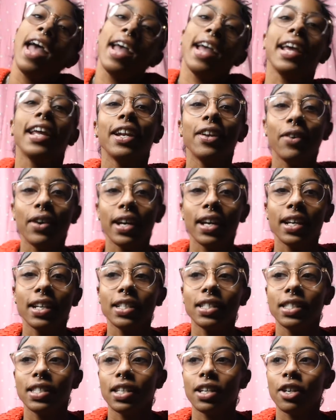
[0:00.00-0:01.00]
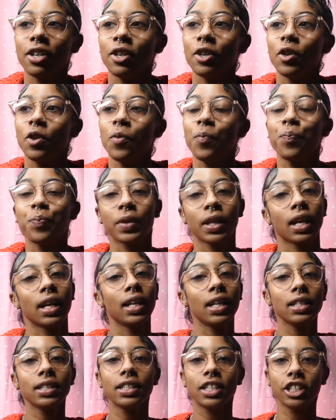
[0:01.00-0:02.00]
Anyways, so
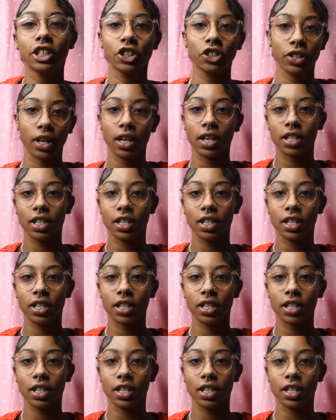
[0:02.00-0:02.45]
let's get straight